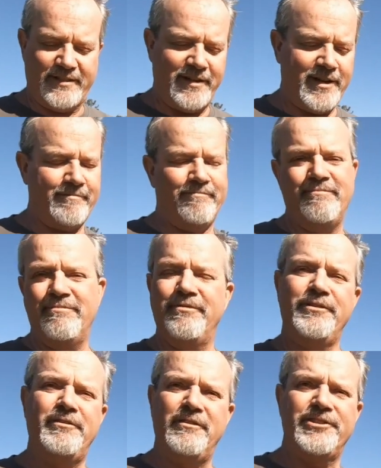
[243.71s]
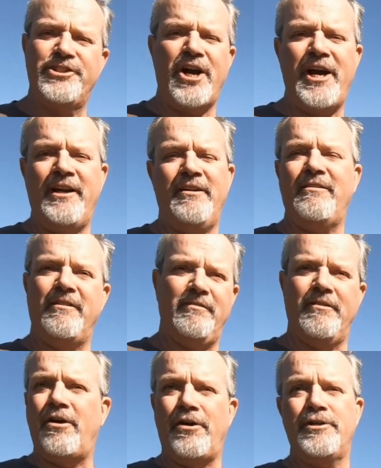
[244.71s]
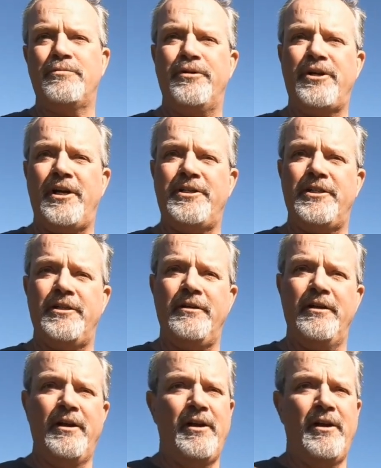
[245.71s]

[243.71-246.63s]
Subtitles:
not giant, large production.